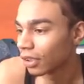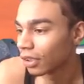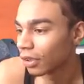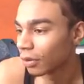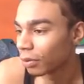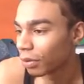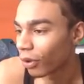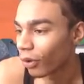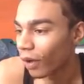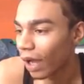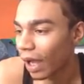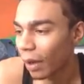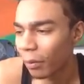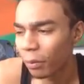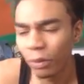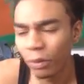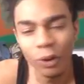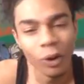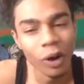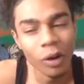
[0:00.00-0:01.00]
Param
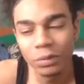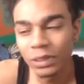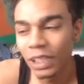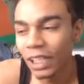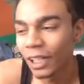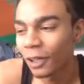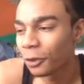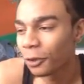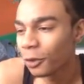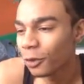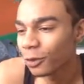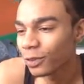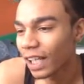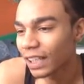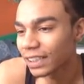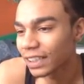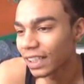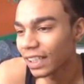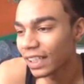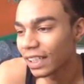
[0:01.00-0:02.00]
proms on a roof.
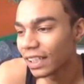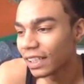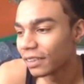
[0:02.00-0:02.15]
That's lit.